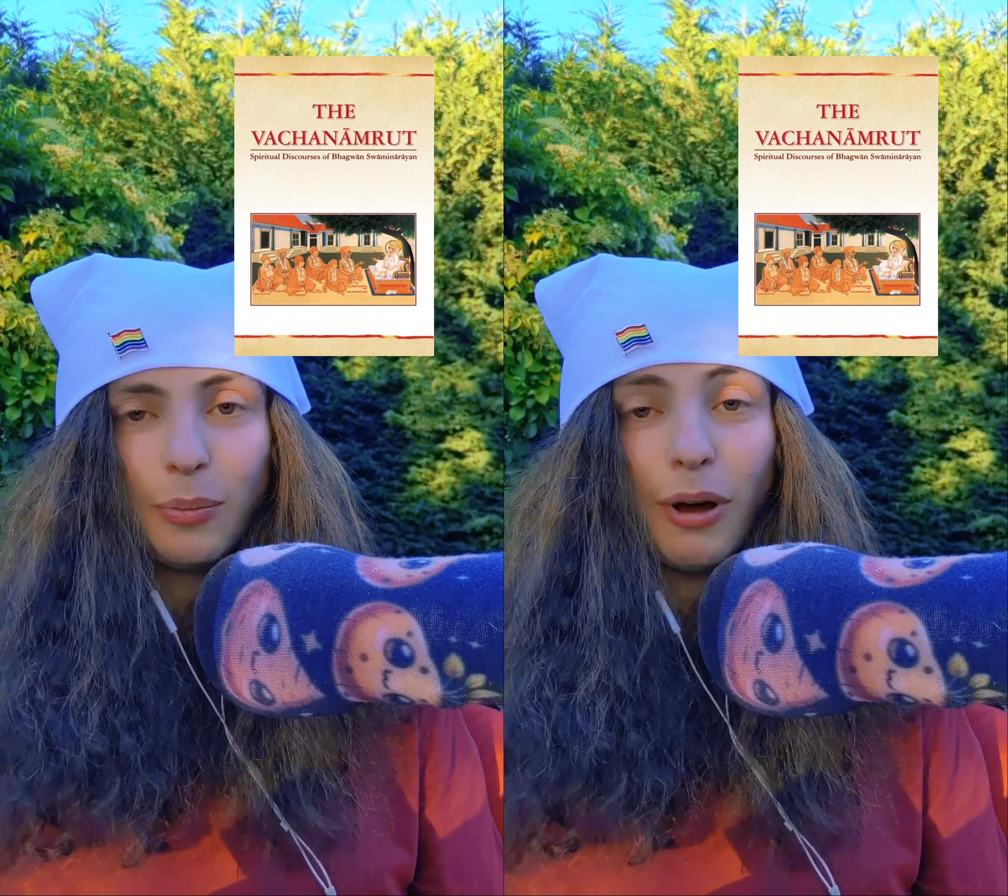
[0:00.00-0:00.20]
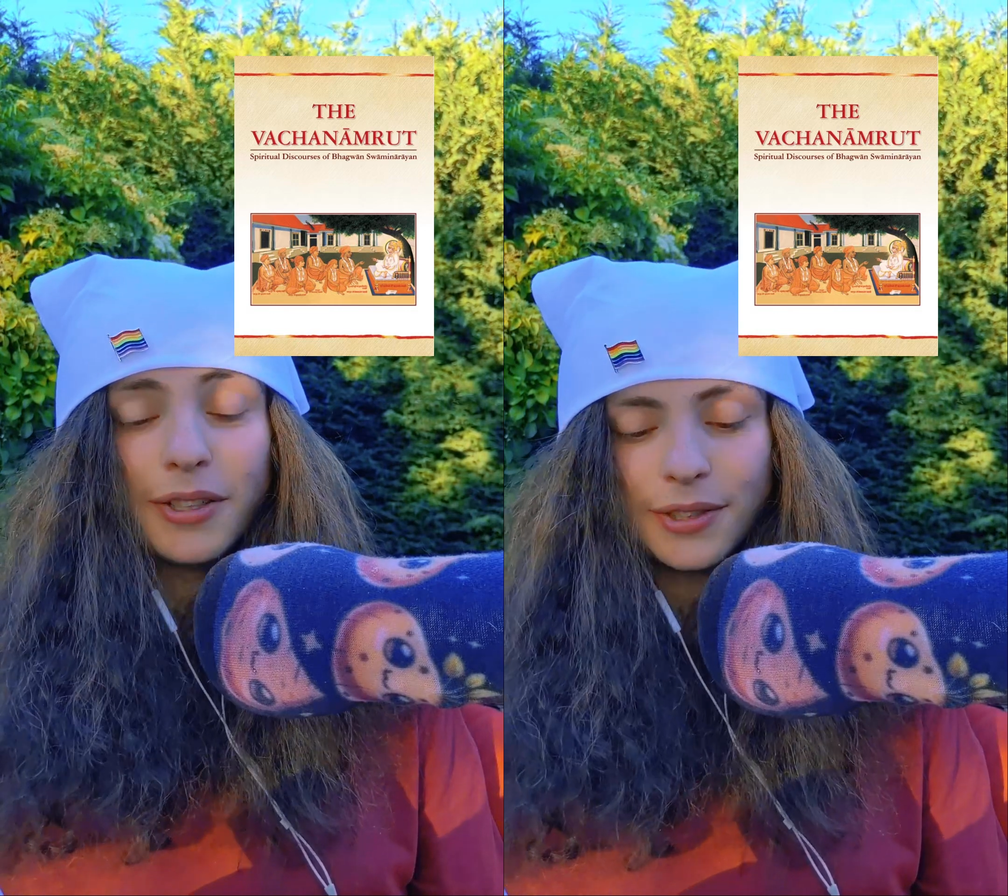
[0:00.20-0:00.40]

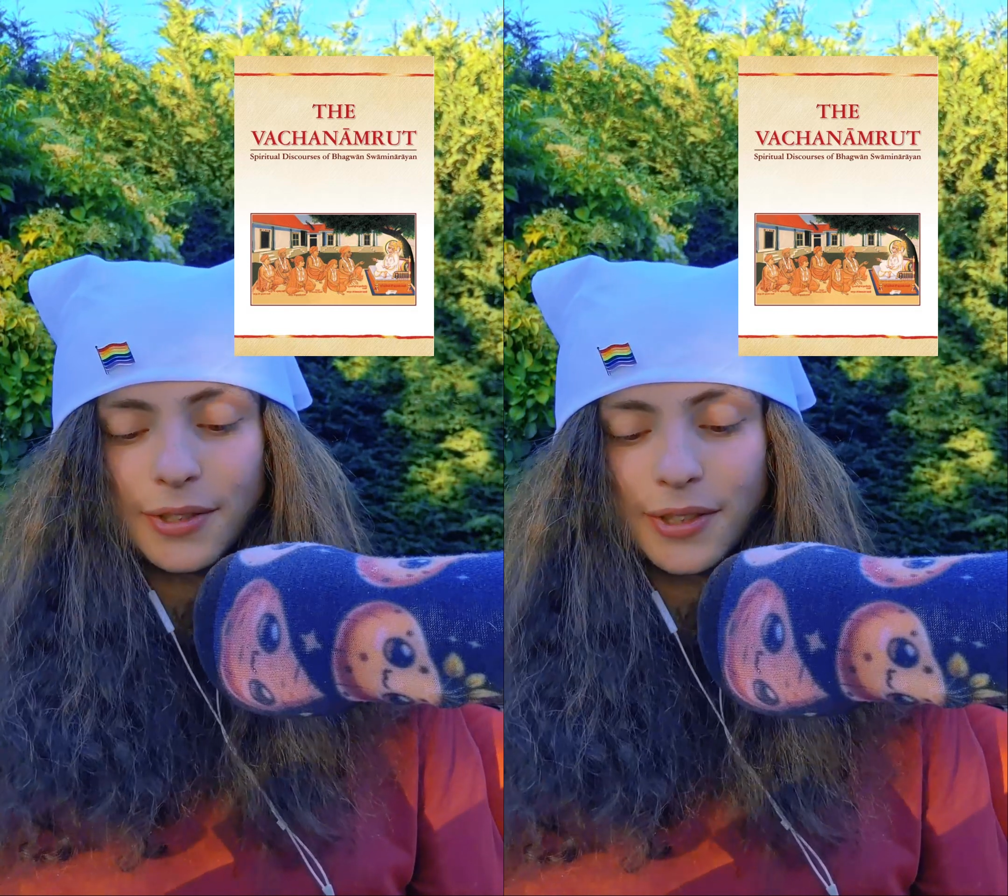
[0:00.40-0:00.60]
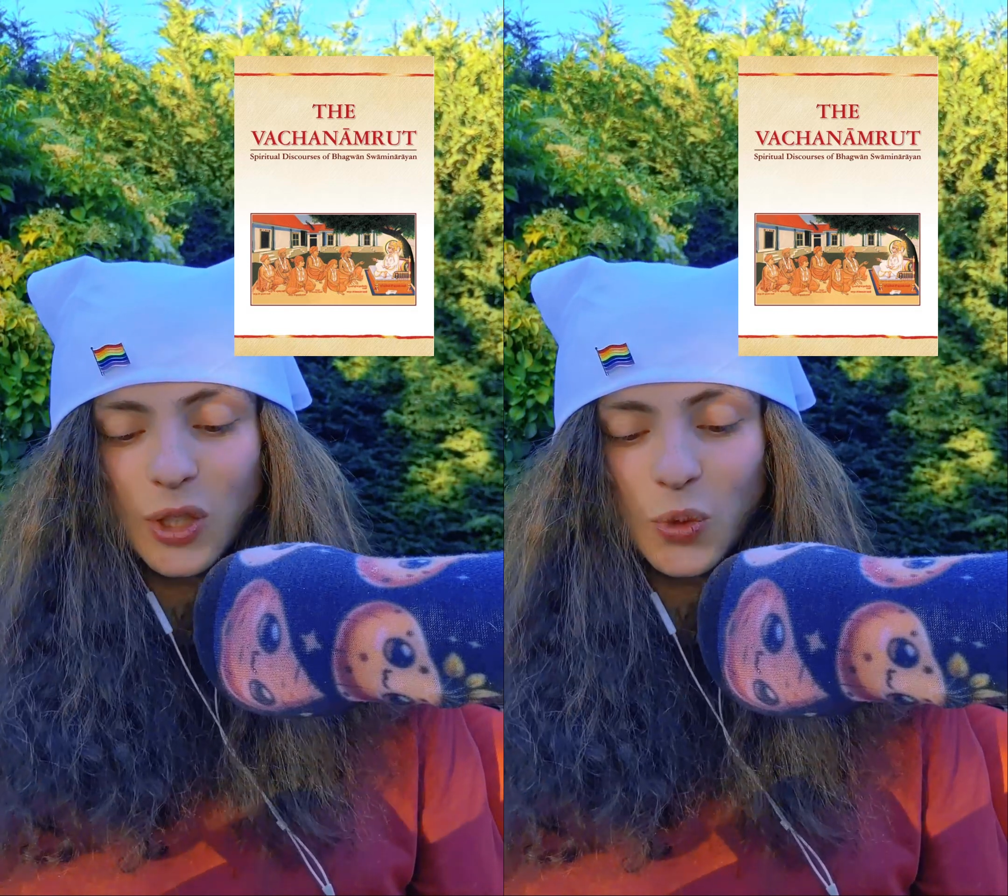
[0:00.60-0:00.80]

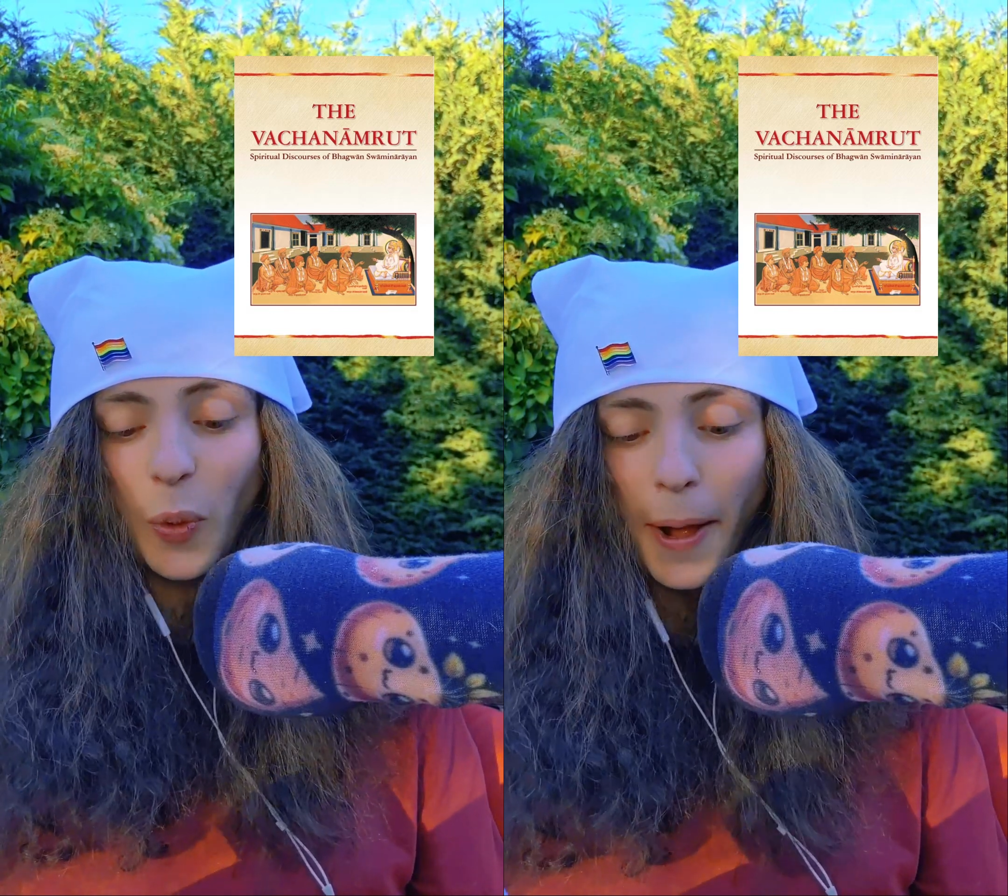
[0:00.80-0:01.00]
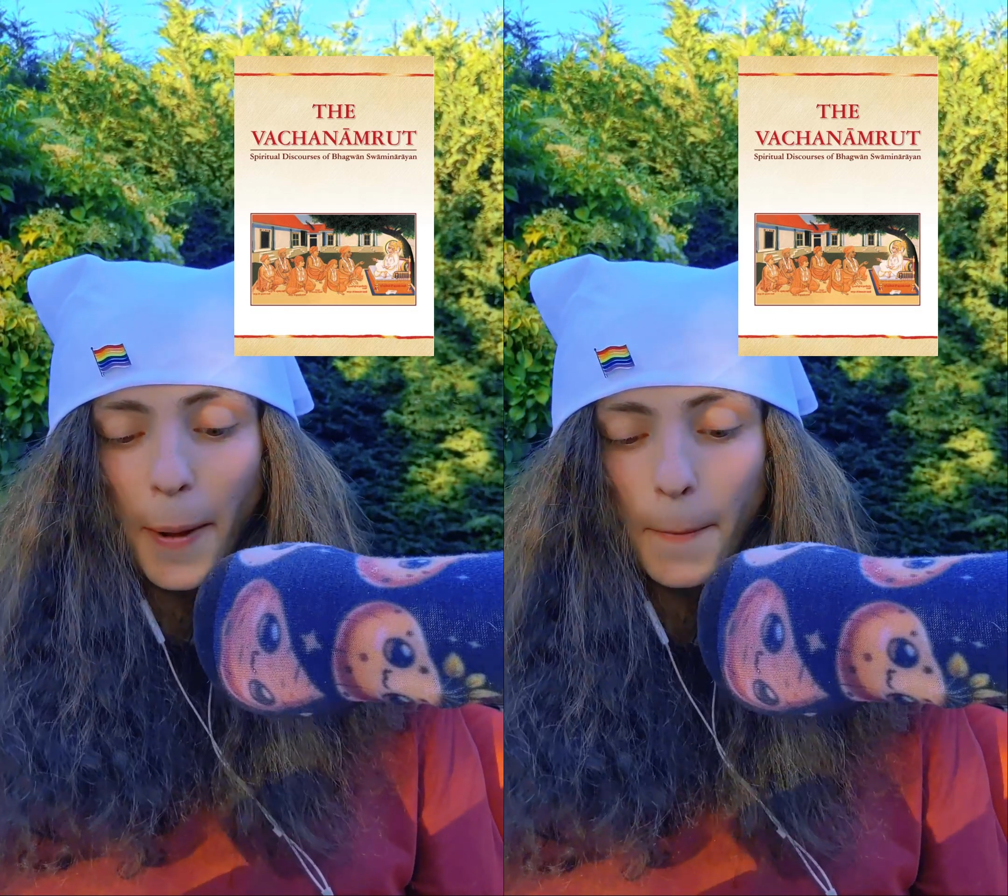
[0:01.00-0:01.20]
postures as
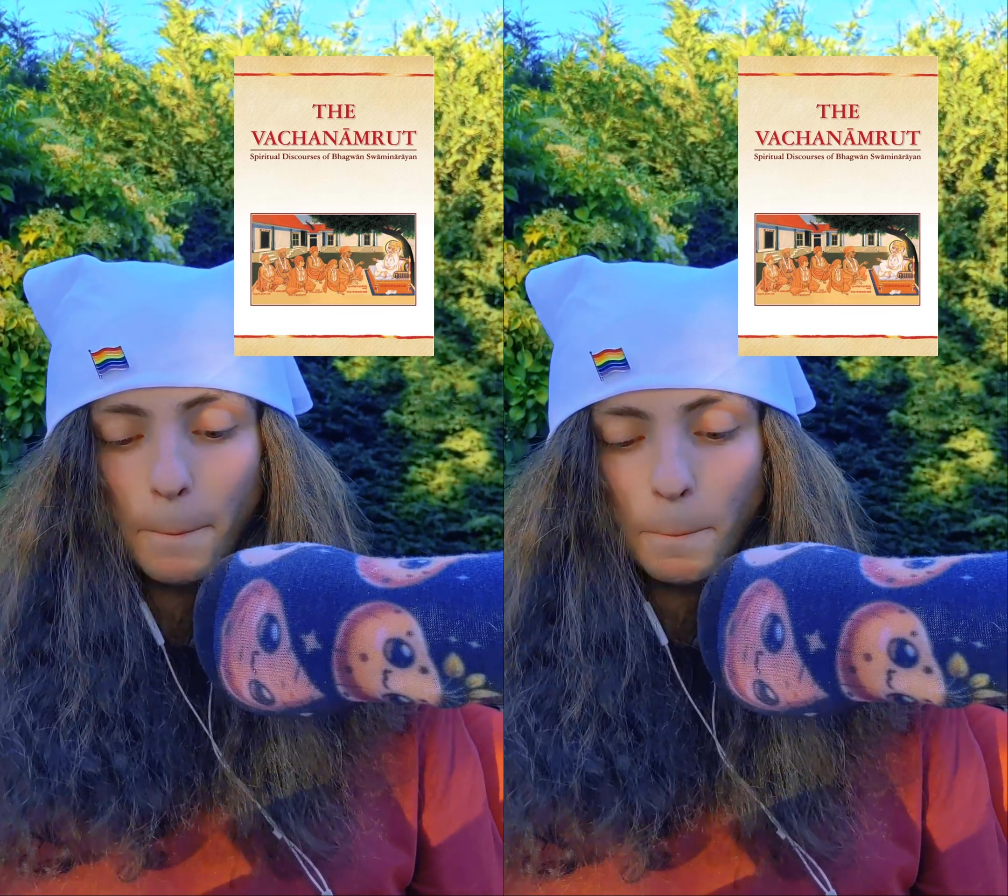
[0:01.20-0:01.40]
well.